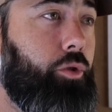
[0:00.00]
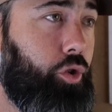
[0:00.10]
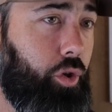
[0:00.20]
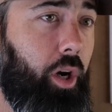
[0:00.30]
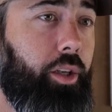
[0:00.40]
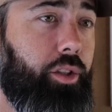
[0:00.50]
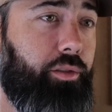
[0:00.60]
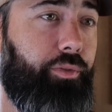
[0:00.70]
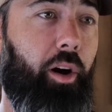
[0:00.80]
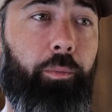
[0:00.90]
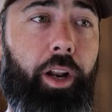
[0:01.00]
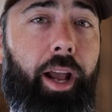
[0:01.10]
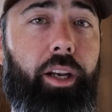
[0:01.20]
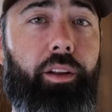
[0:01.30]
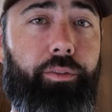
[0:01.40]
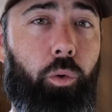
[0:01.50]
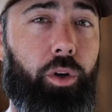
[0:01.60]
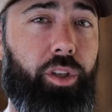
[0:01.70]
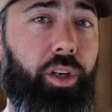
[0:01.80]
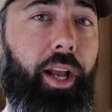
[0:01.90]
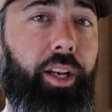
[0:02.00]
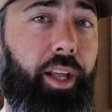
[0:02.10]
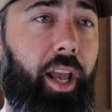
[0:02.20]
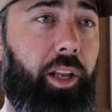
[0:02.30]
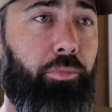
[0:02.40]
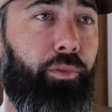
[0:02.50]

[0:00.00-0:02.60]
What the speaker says: trucks from 94 to 98